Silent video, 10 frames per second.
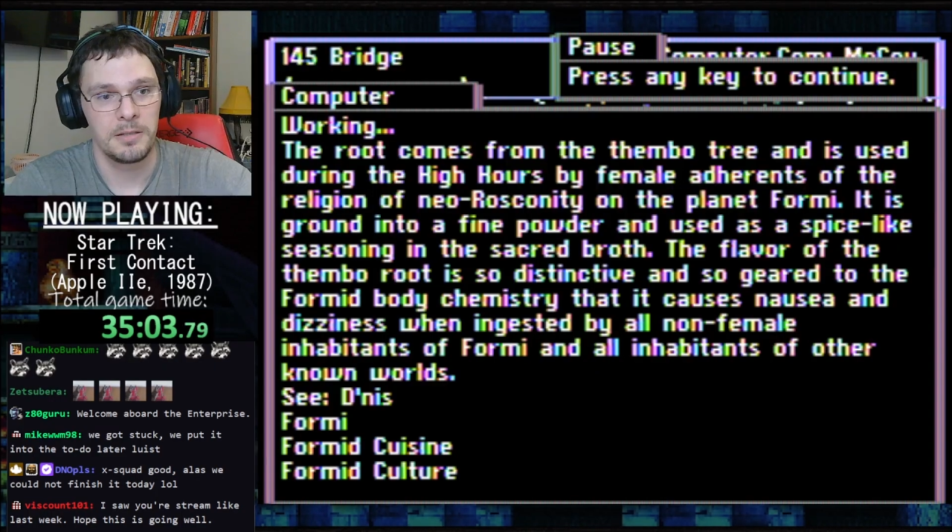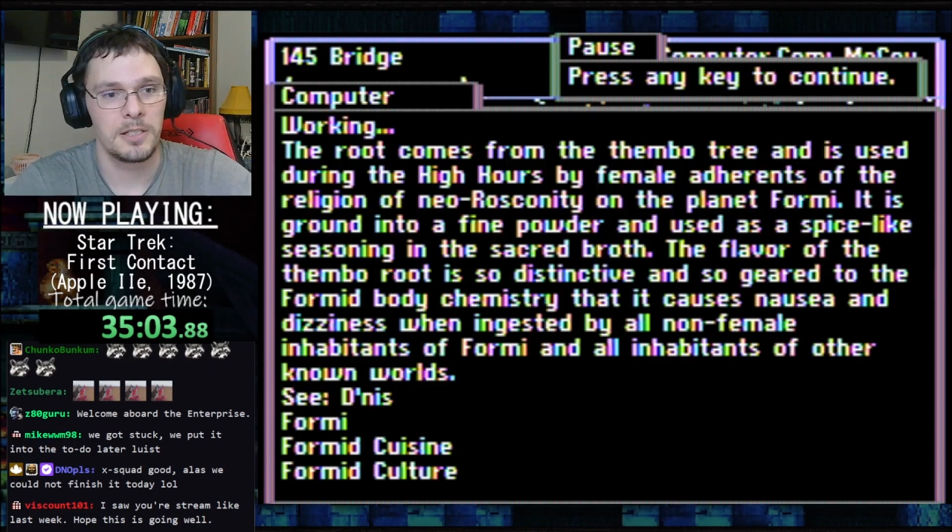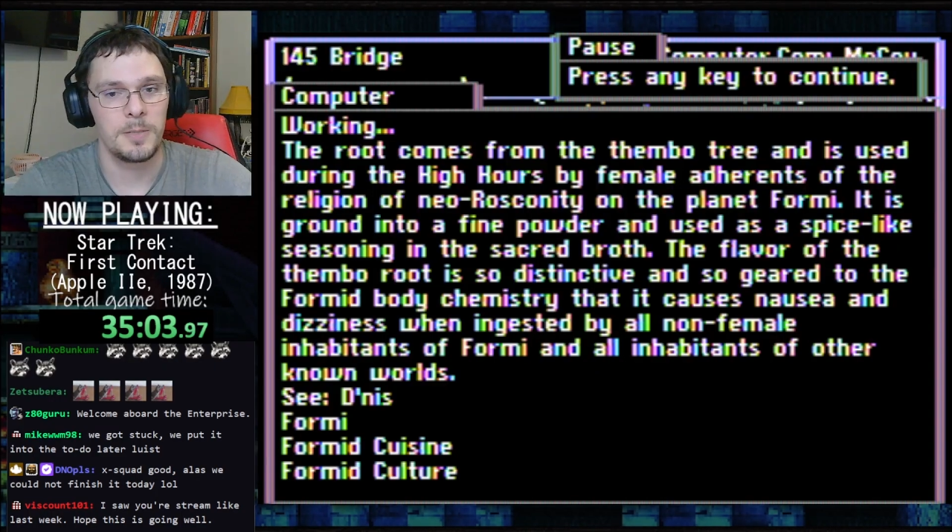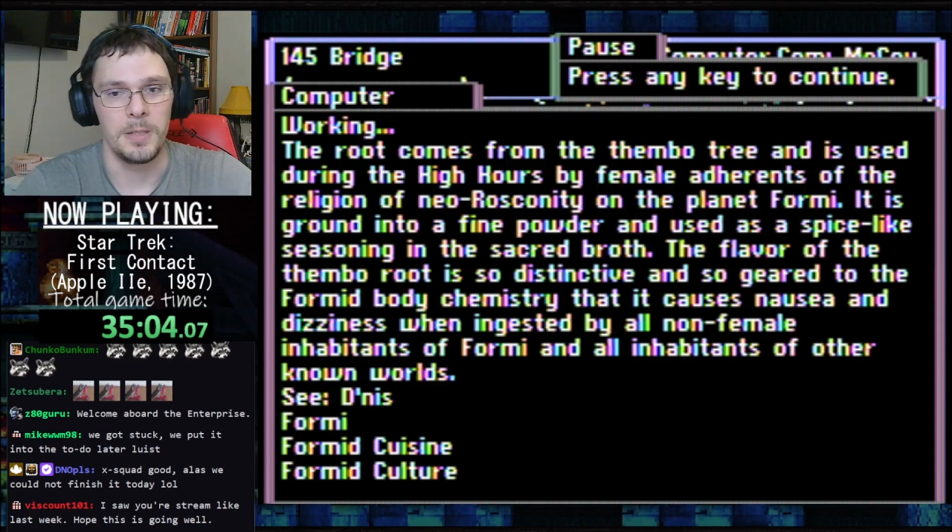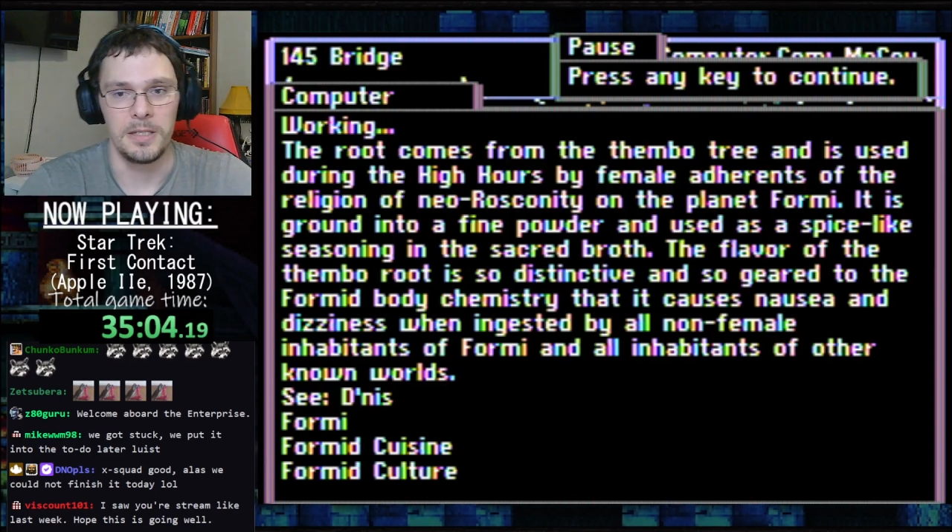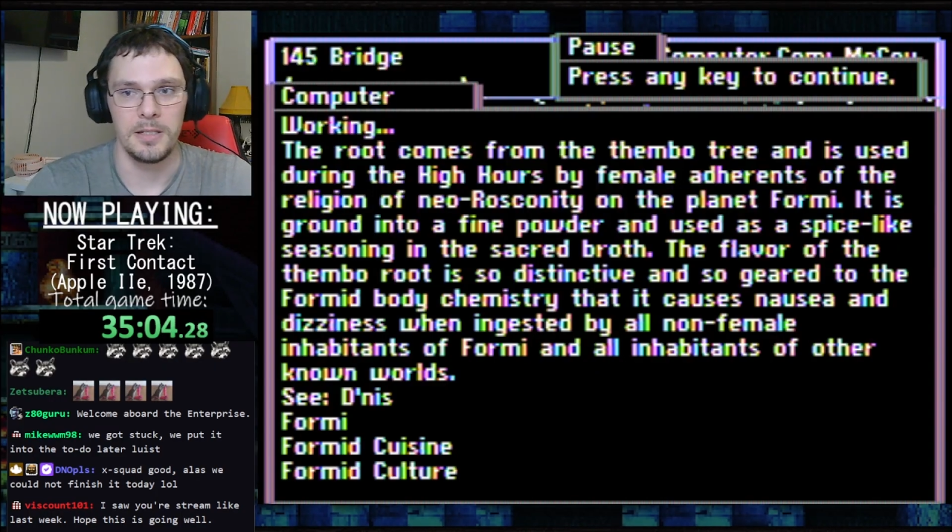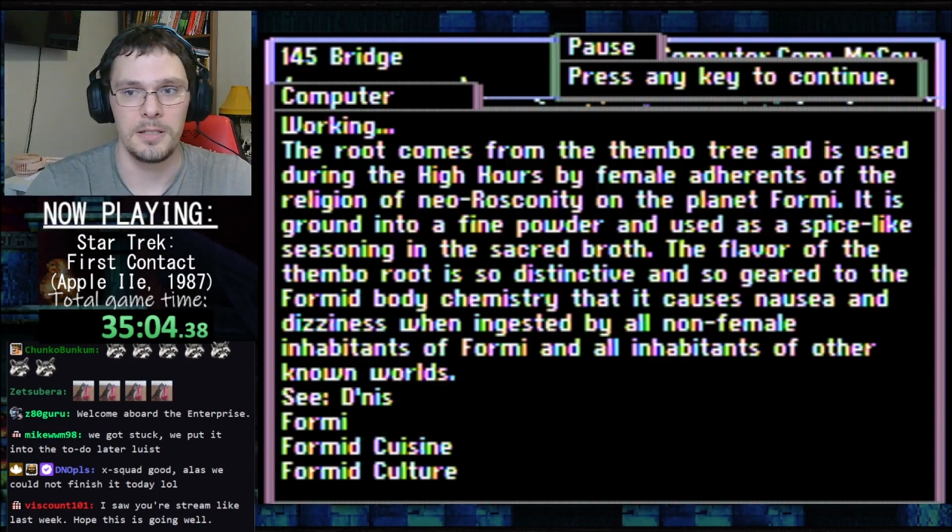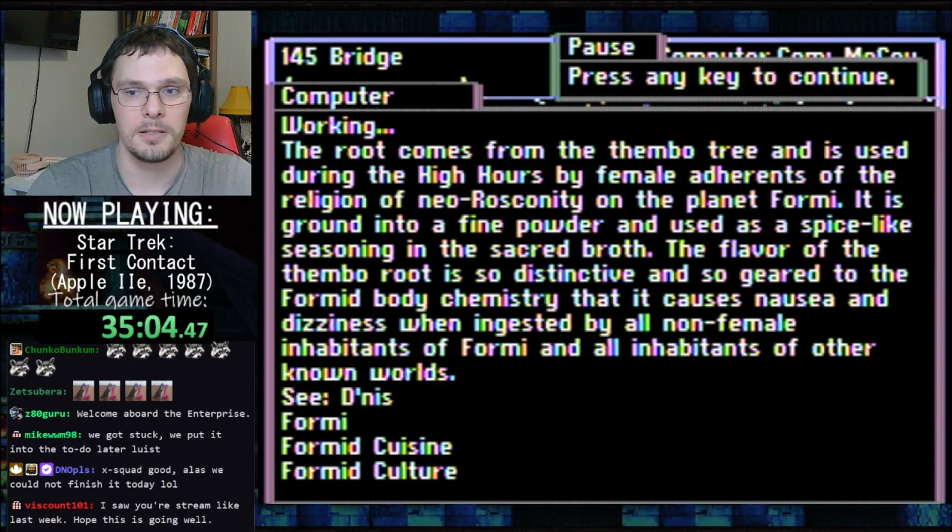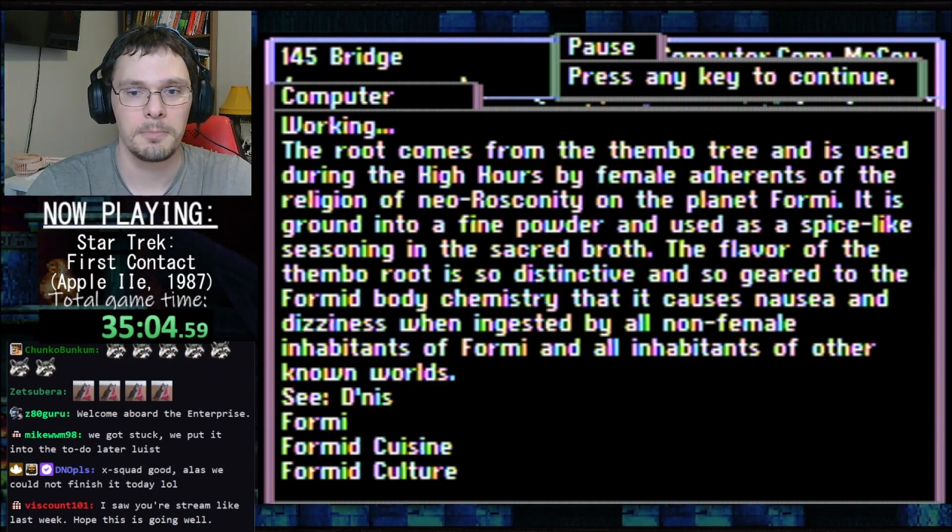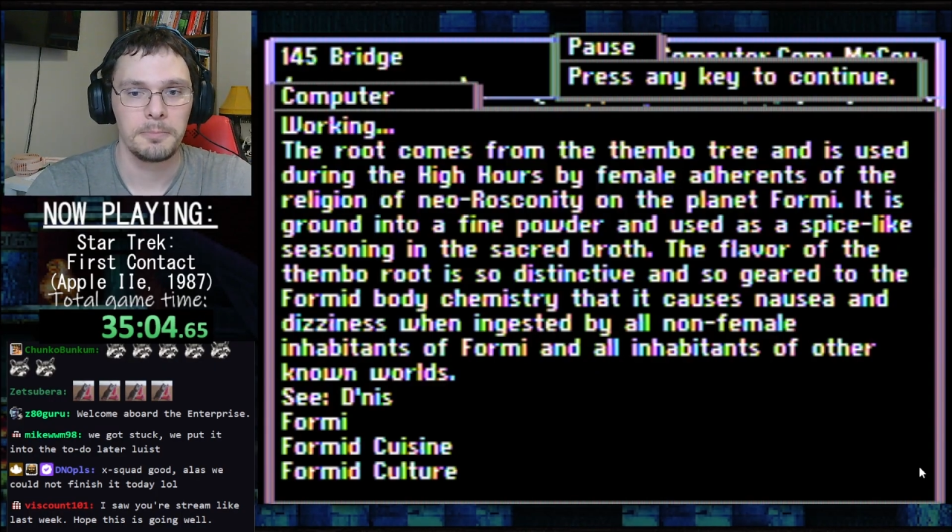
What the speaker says: species.